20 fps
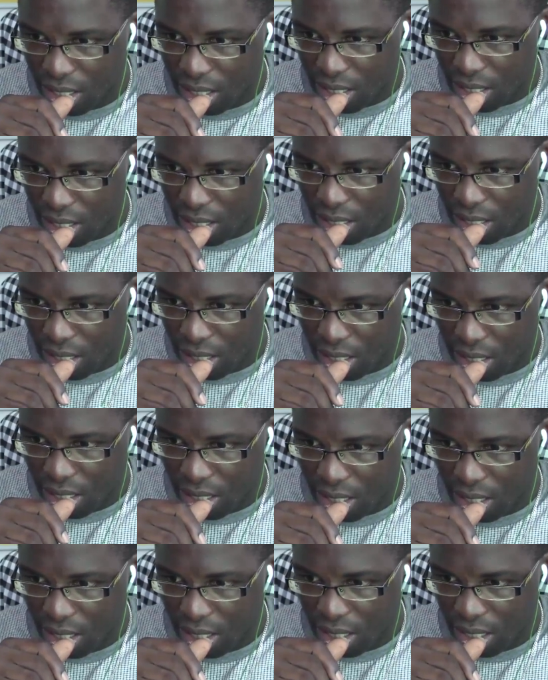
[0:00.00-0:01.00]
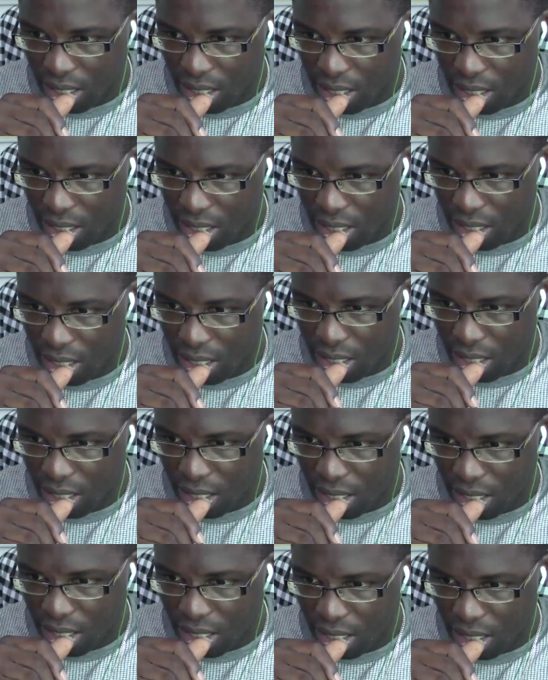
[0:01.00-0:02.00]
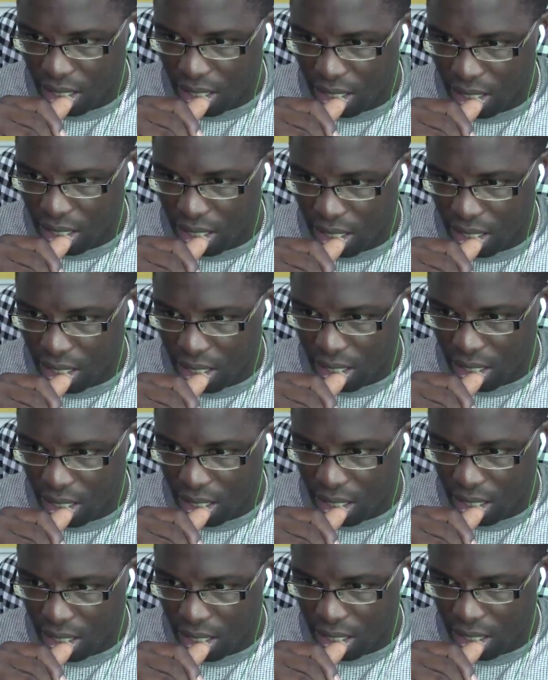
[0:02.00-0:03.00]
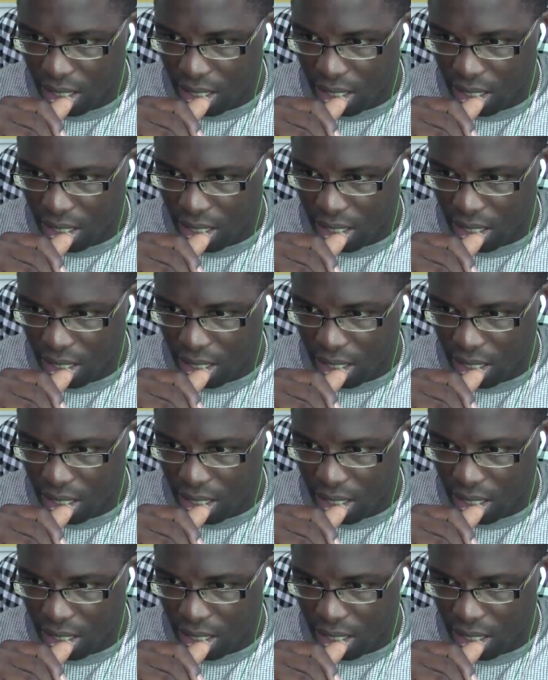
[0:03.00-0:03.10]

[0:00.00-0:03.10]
Se, se arvaata. No!